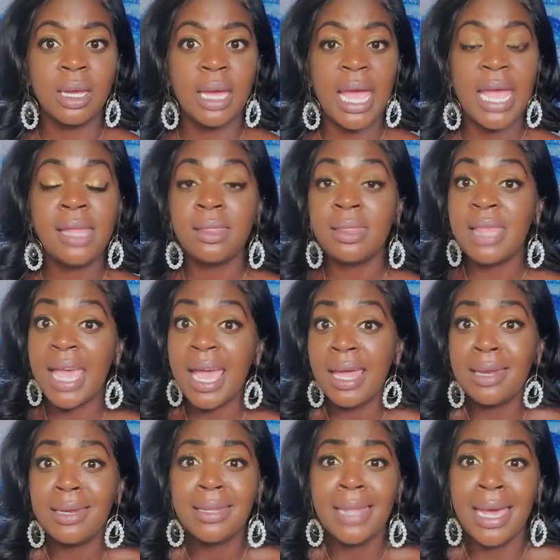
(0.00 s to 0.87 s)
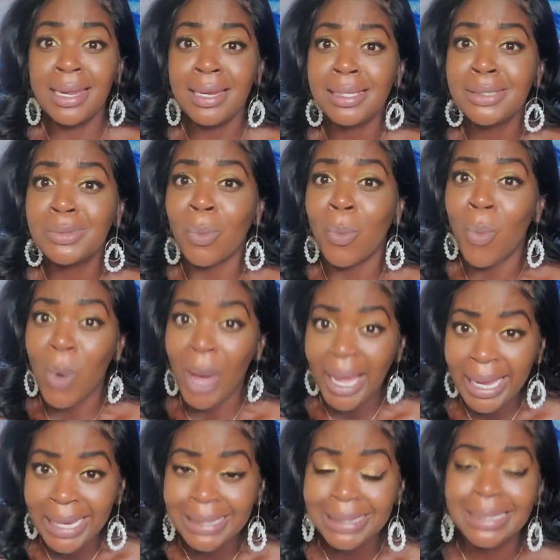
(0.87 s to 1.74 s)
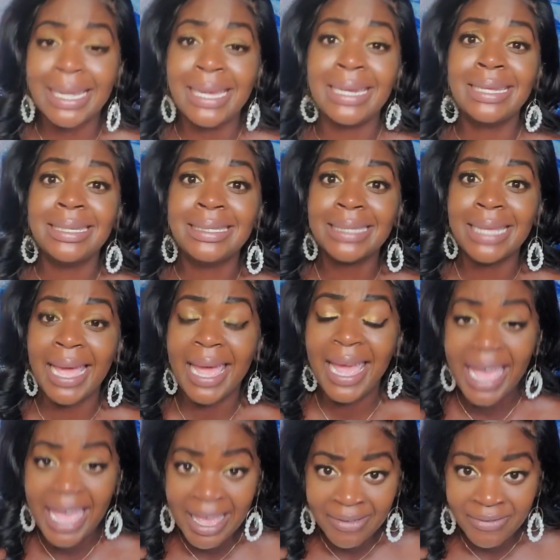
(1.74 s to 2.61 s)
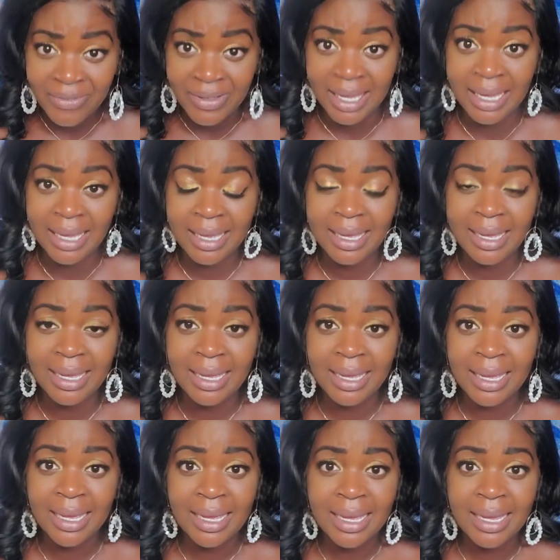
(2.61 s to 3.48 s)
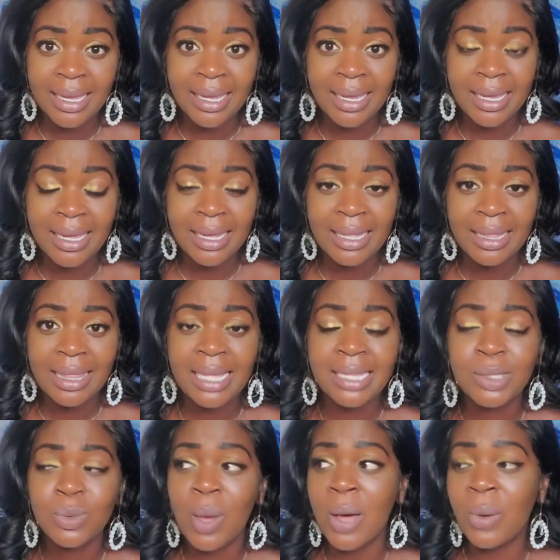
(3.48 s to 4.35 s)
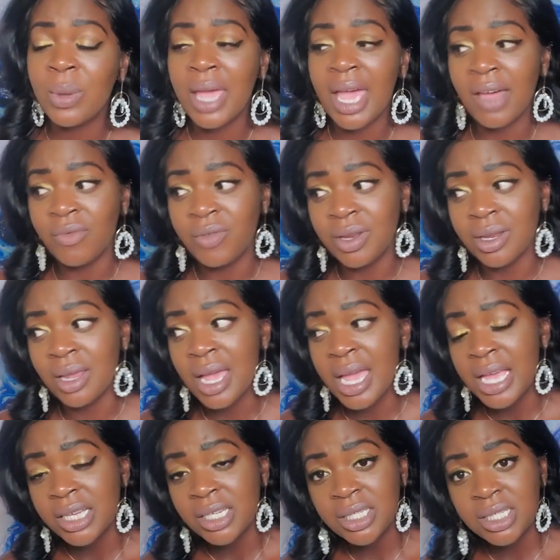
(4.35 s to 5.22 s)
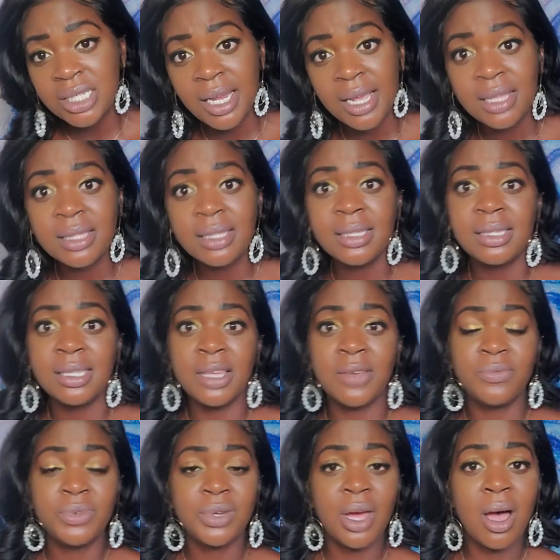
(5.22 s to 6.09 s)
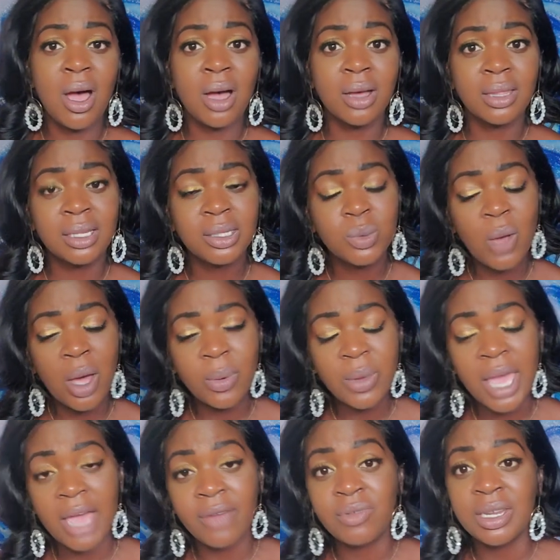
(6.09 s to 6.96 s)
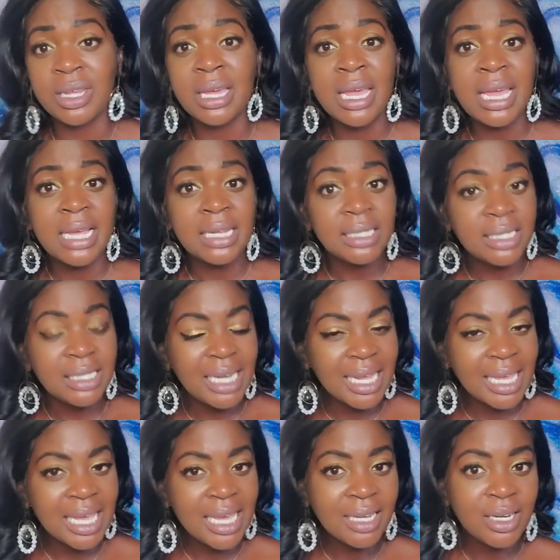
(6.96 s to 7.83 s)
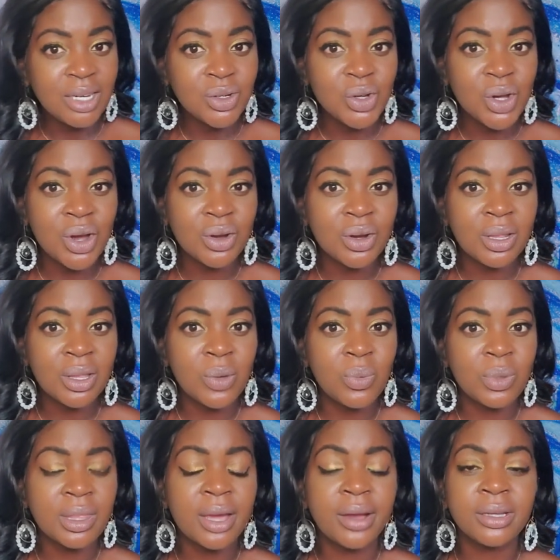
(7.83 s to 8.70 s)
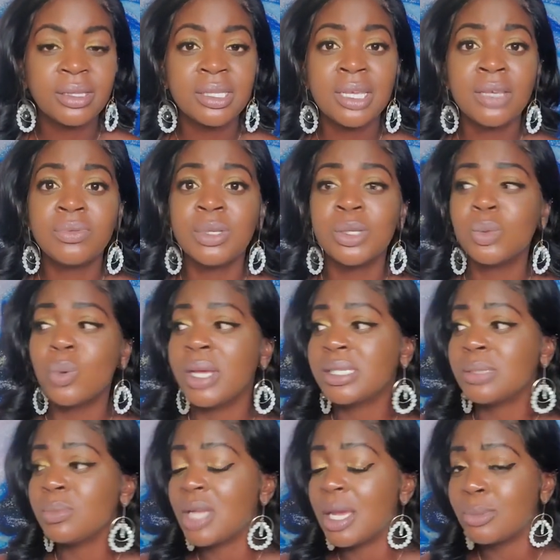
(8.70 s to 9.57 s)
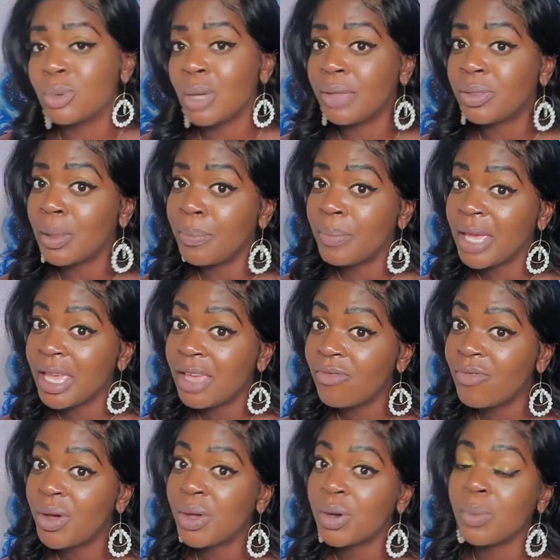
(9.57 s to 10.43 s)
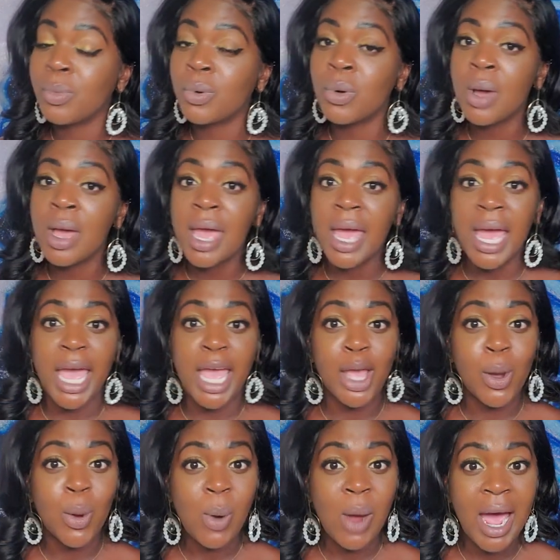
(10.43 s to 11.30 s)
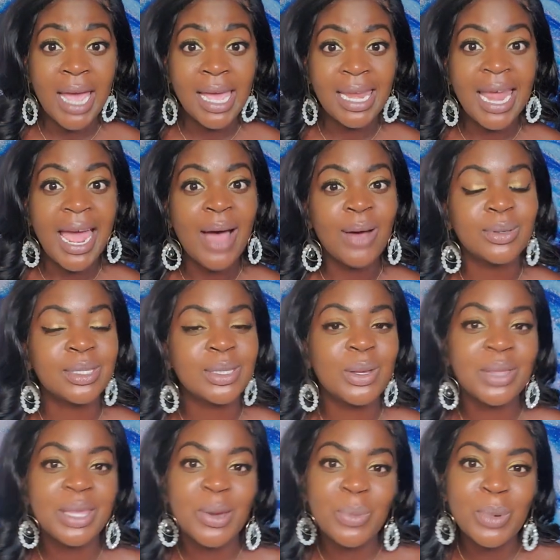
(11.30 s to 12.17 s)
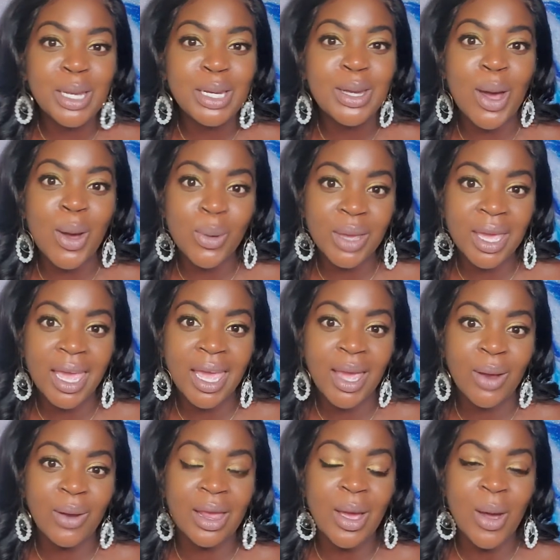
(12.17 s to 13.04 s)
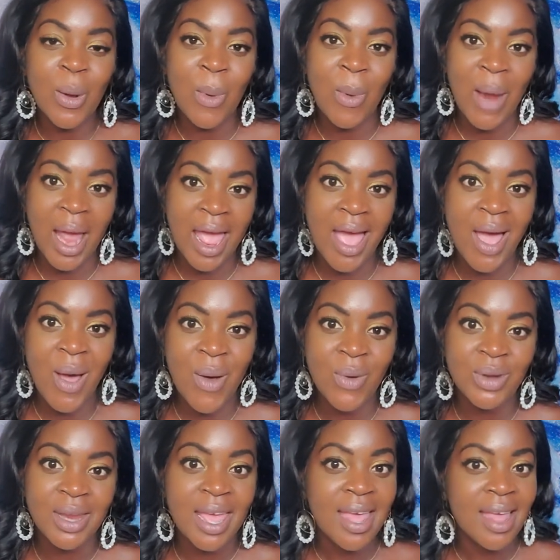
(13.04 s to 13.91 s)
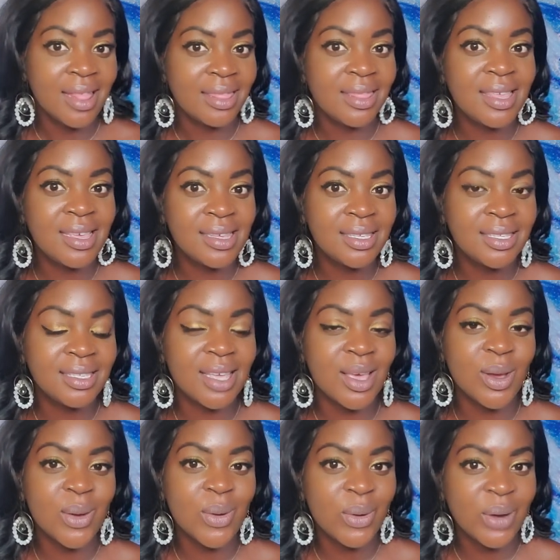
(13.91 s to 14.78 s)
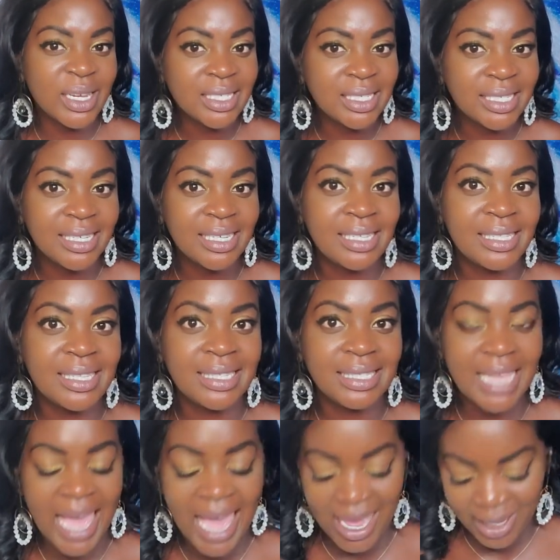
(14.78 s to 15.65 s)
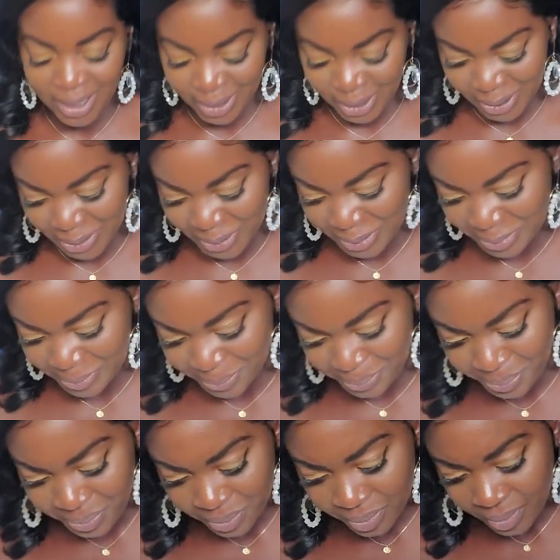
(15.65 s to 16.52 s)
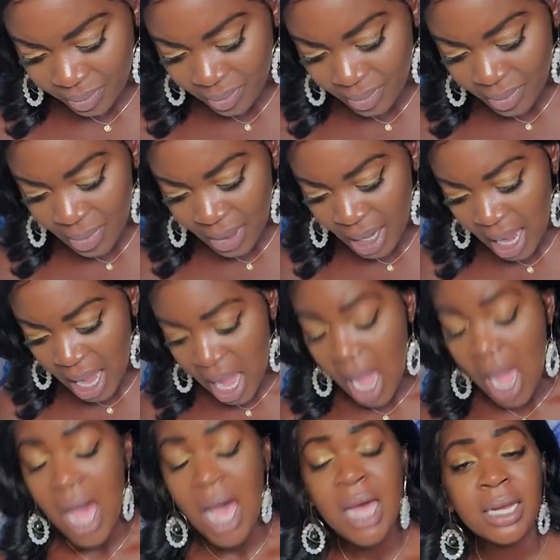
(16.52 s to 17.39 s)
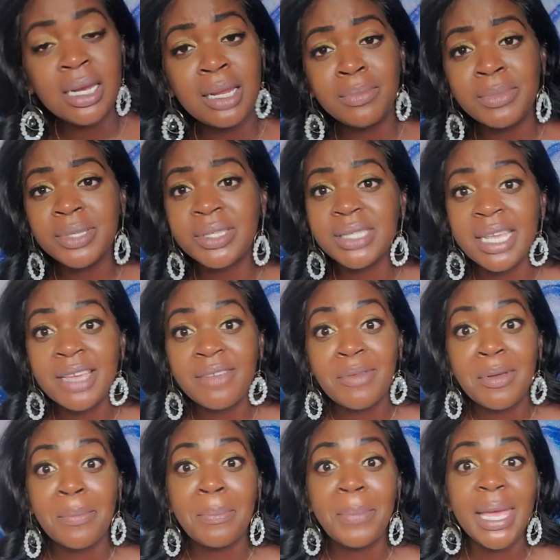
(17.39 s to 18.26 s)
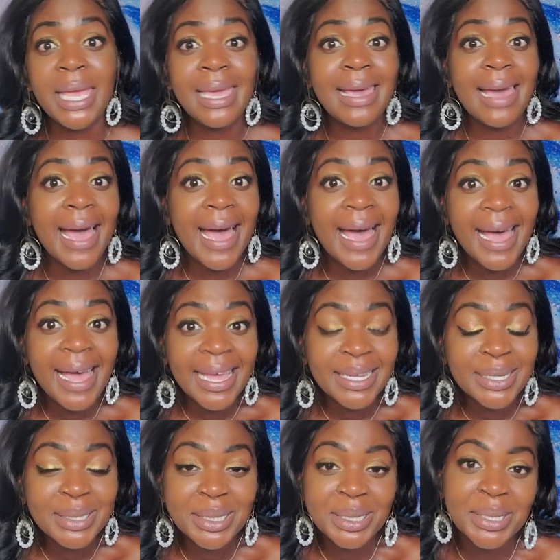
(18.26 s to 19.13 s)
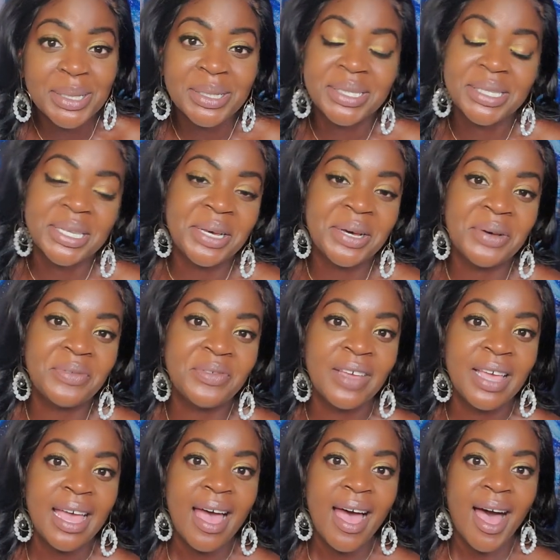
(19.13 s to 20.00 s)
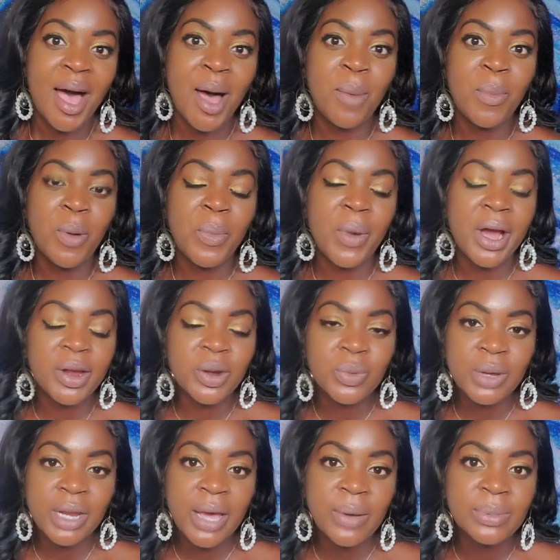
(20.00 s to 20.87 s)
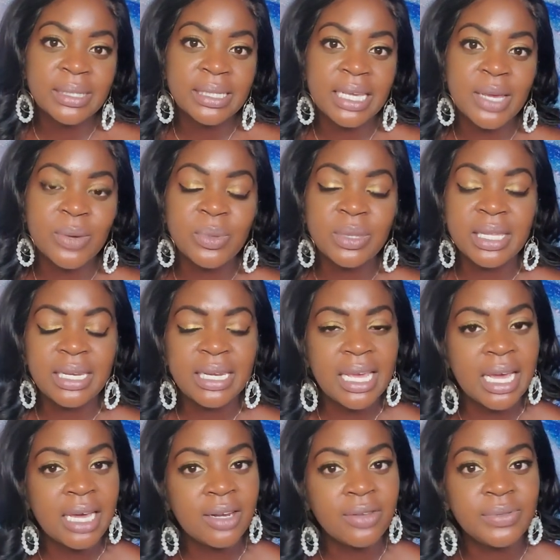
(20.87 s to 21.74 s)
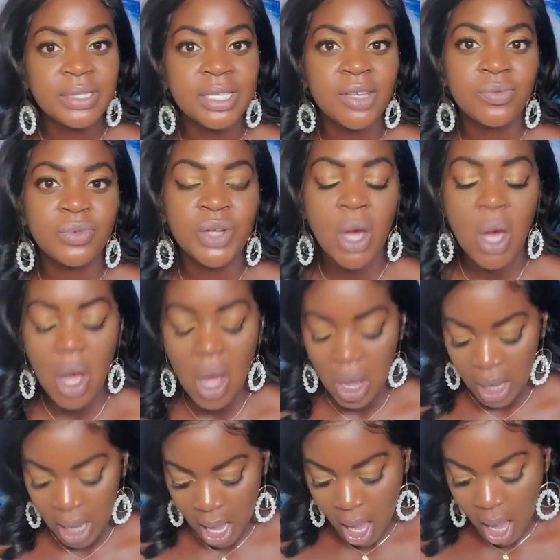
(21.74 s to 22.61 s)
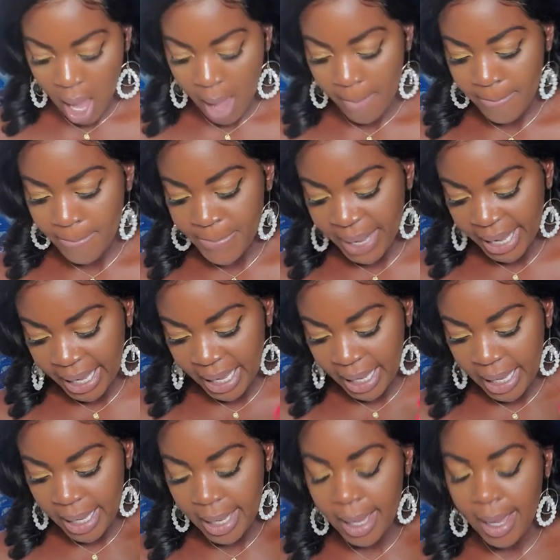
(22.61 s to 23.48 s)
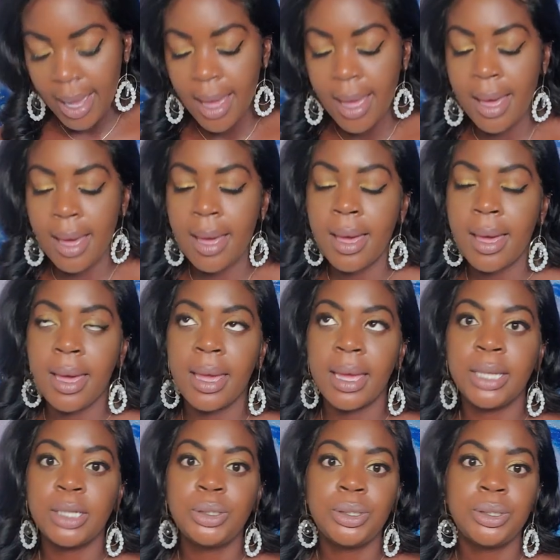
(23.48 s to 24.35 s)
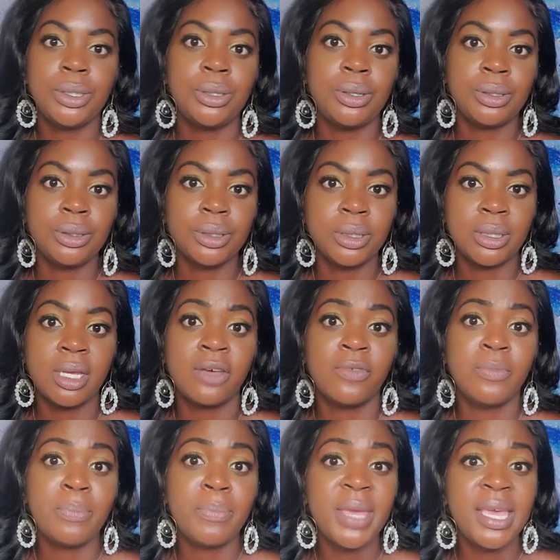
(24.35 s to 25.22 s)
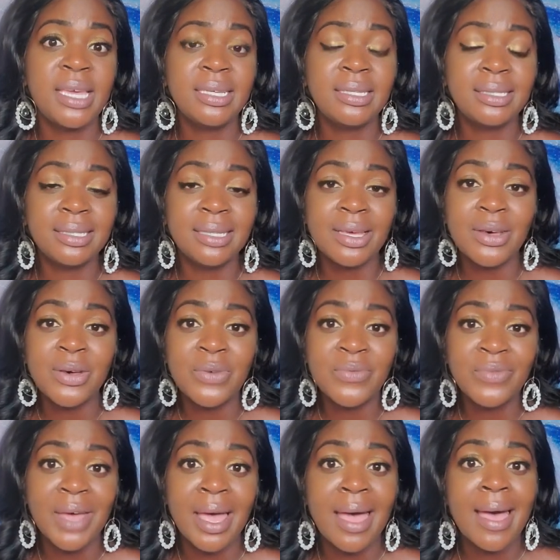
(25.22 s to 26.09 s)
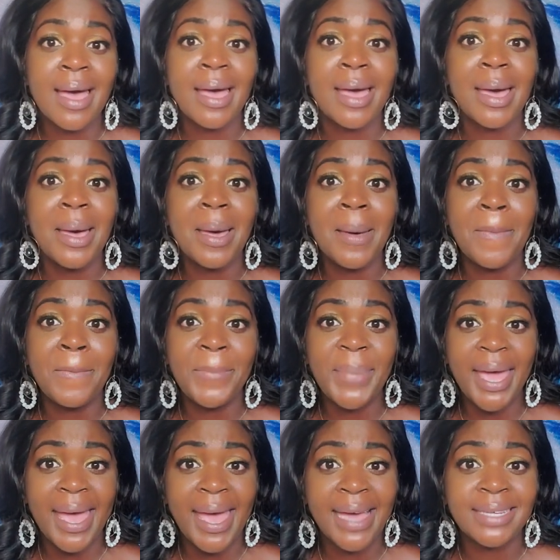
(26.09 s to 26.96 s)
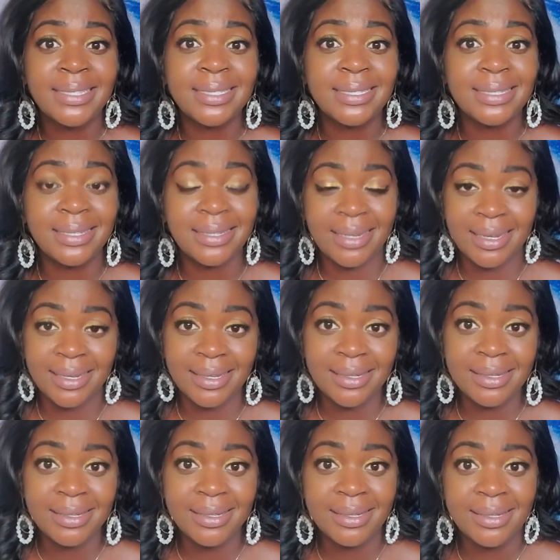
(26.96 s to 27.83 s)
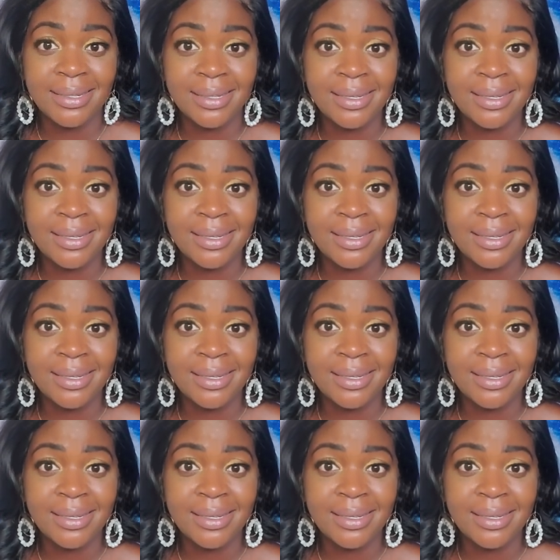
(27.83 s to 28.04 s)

And that is weight. That is heavy. That's why we have to check the self-talk. That's why we have to check in internally with ourselves. That's why sometimes we have to be vulnerable and cry it out so that we don't carry around this aggression and this attitude. Number 7, be kind to yourself. A part of what I was saying with the negative self-talk, be kind to yourself. Be self-compassionate.